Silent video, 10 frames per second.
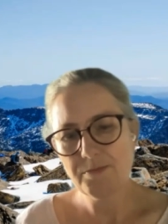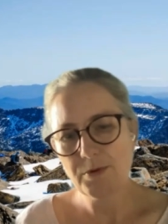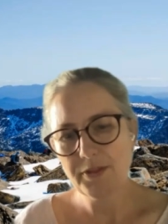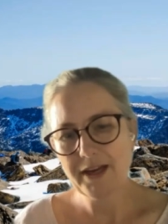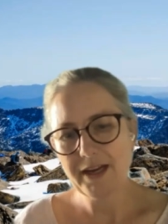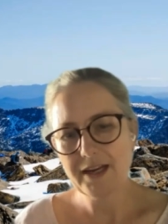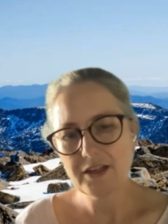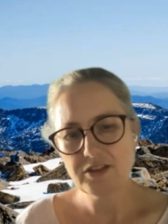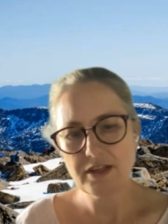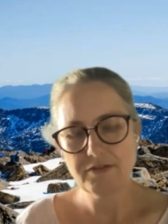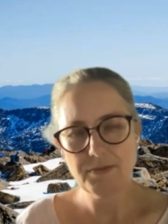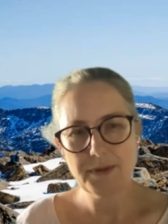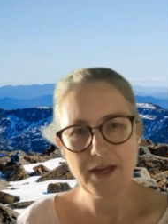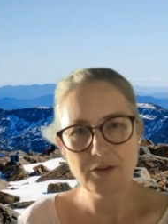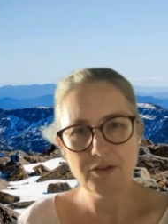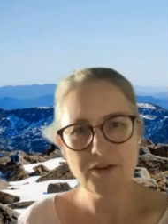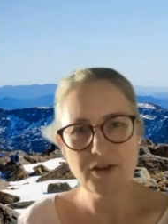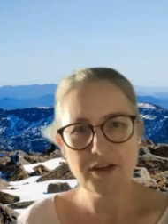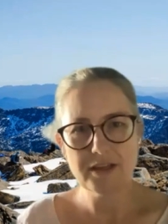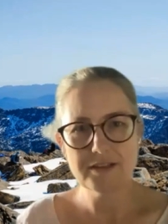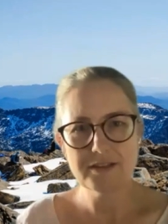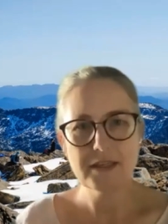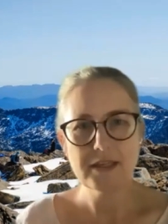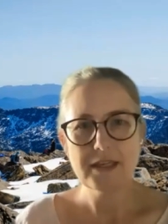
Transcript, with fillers: brought that energy from the health focus,